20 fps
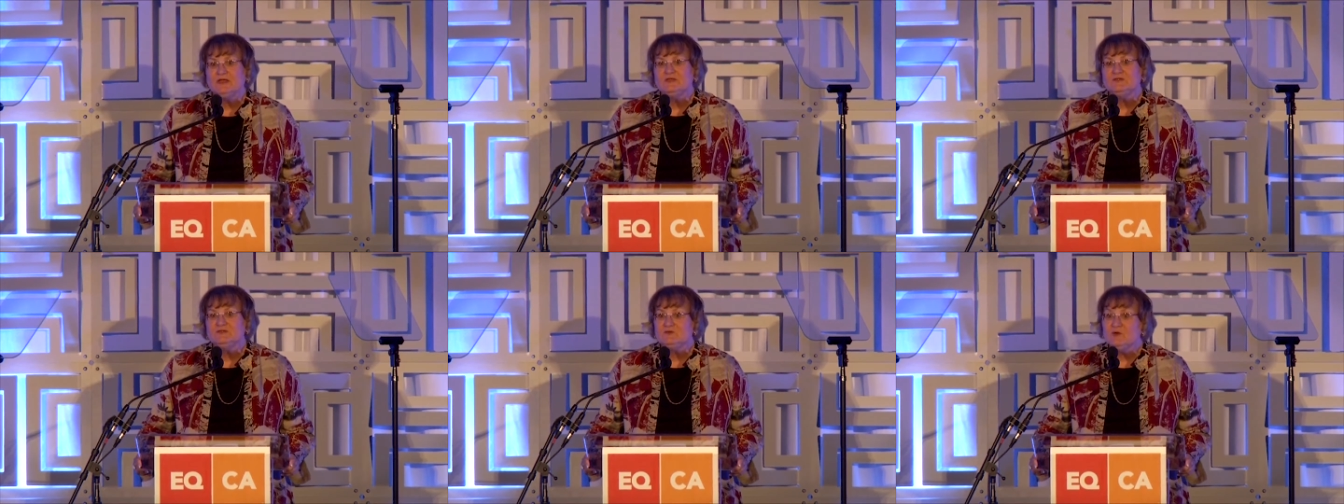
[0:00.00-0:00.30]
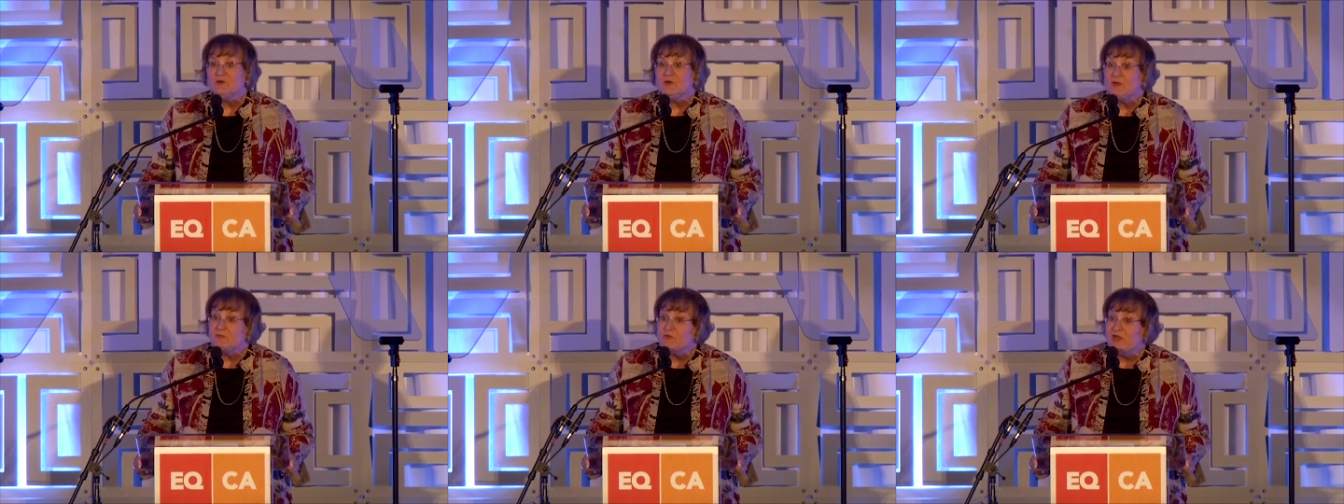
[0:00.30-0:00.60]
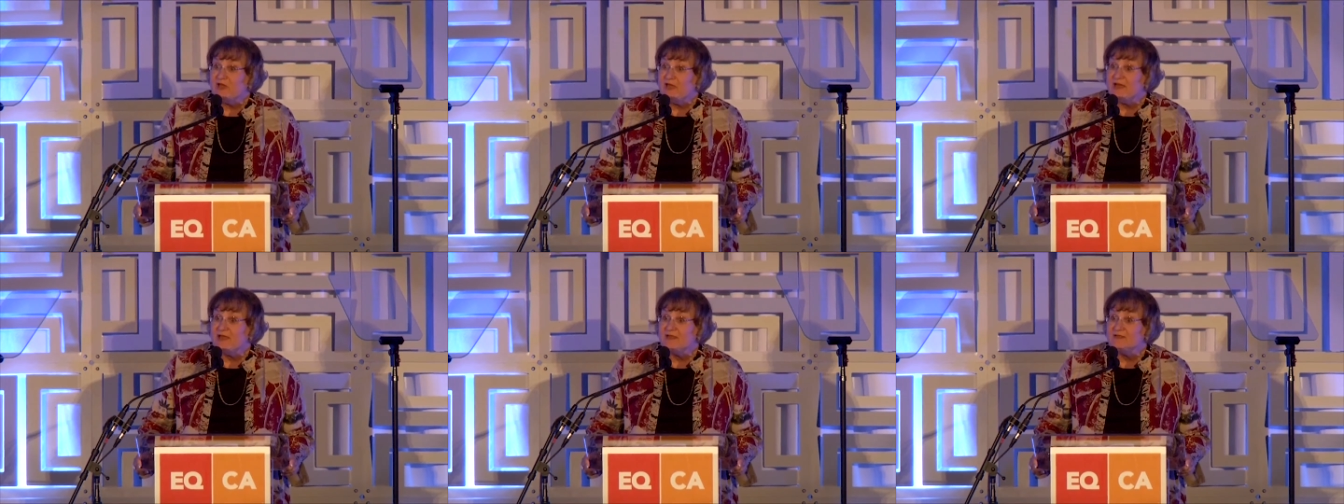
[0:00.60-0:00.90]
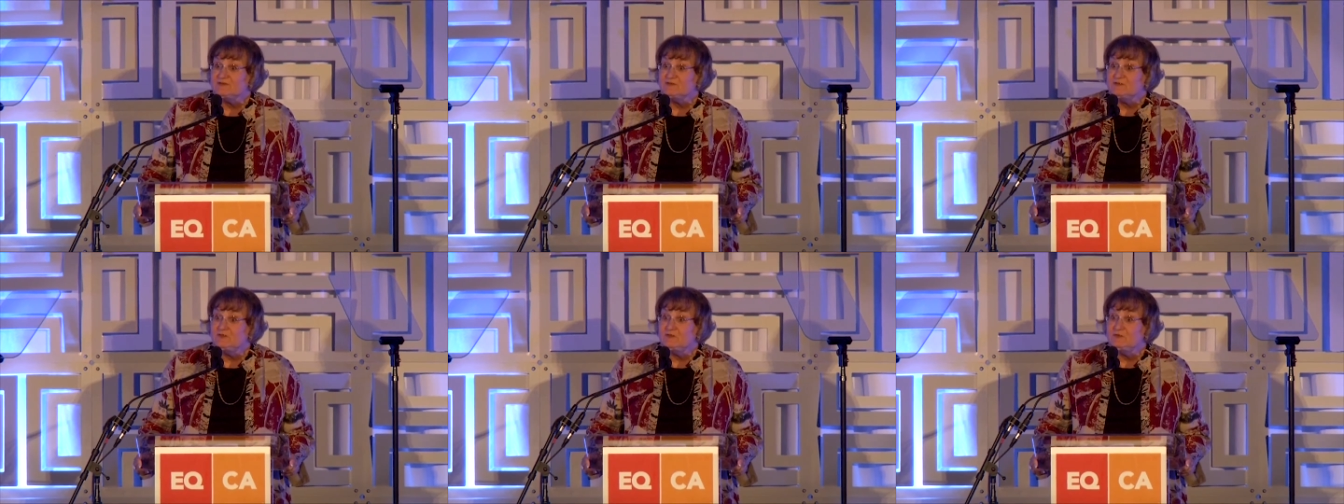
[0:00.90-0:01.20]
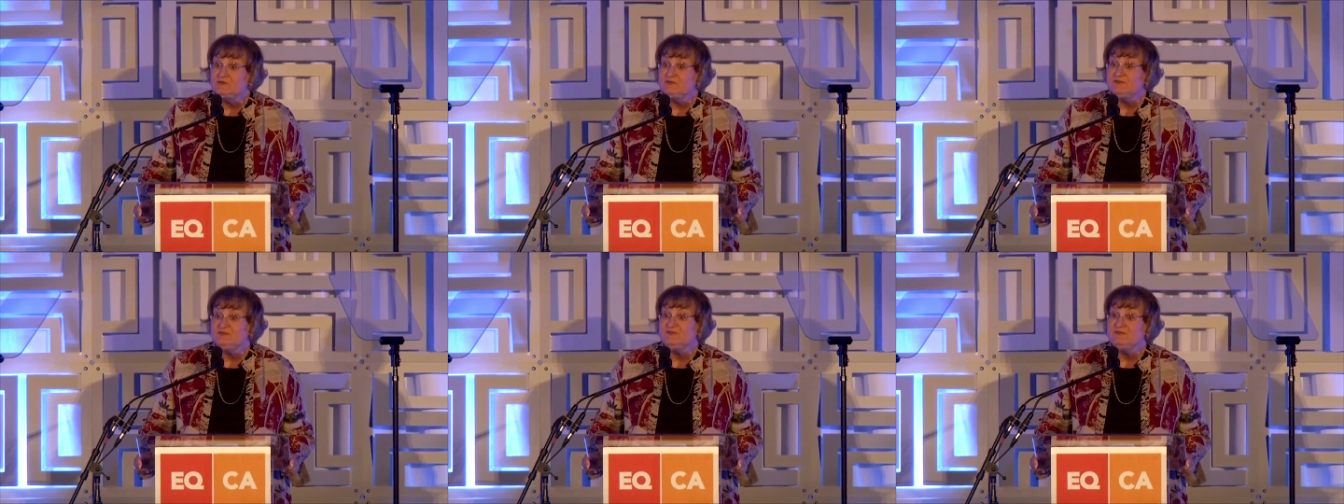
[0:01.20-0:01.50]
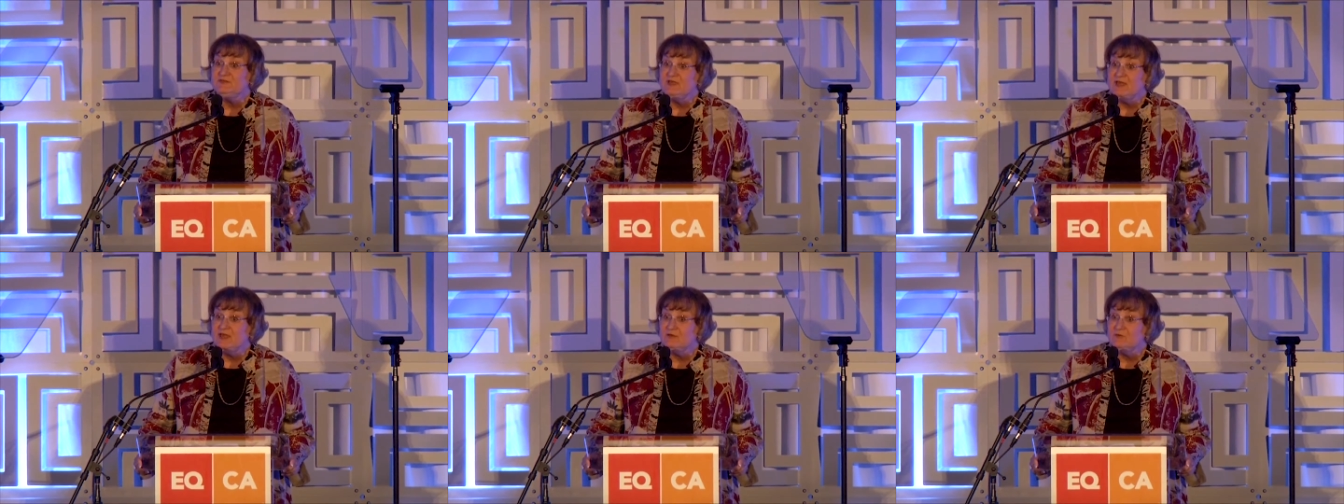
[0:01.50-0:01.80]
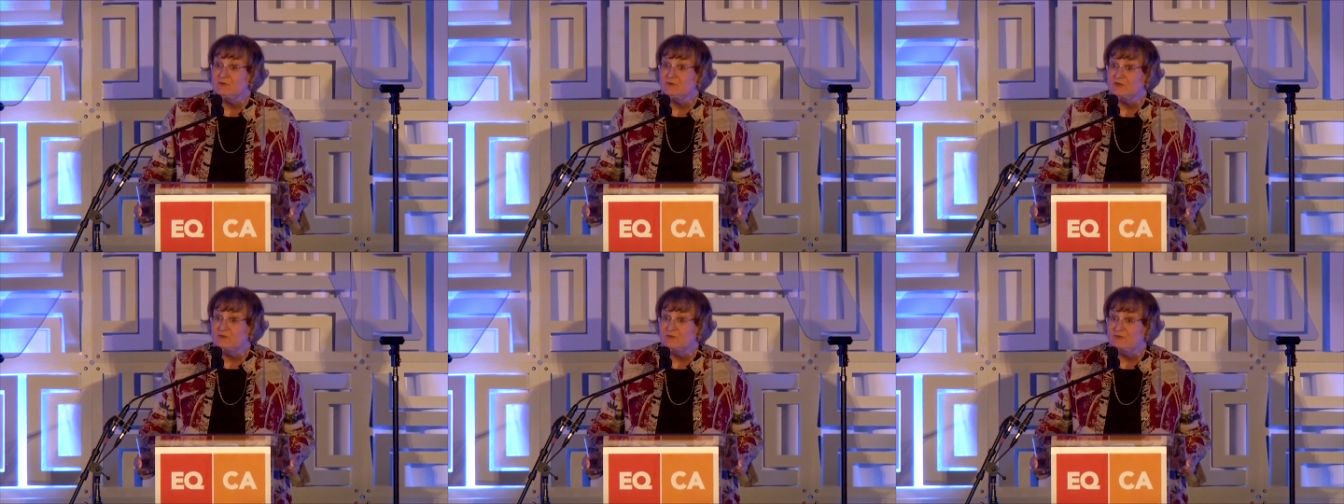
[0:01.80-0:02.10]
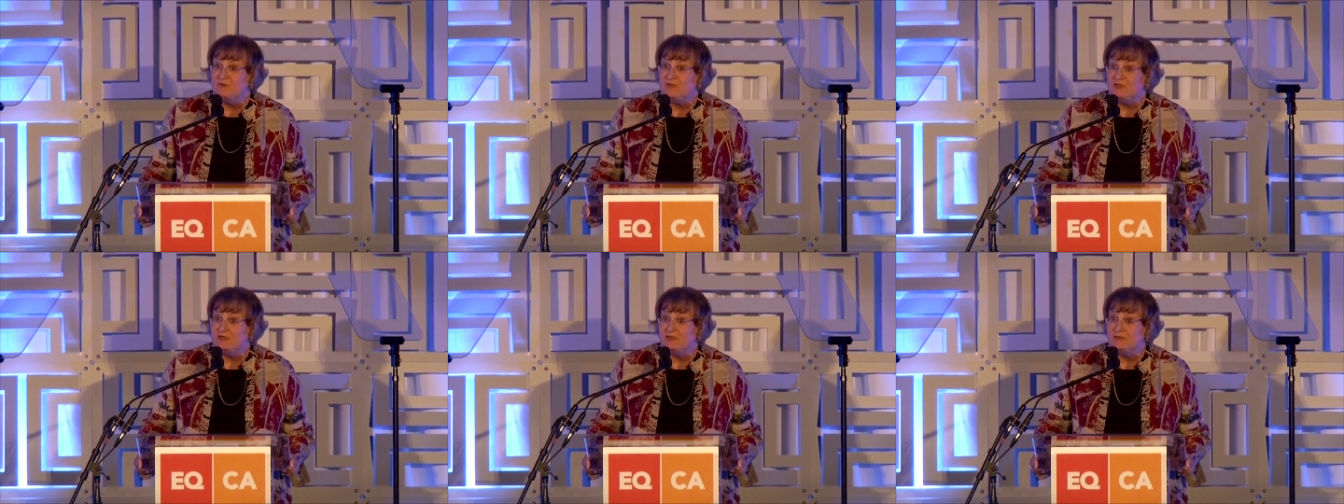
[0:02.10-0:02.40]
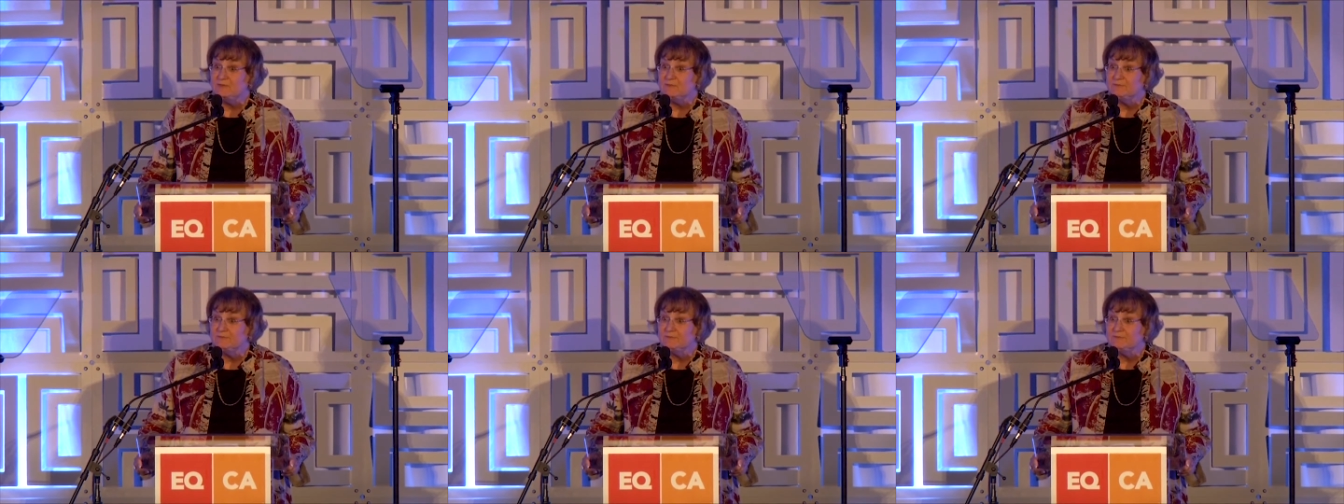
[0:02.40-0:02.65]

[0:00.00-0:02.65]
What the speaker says: So I'm going to ask you to stand with me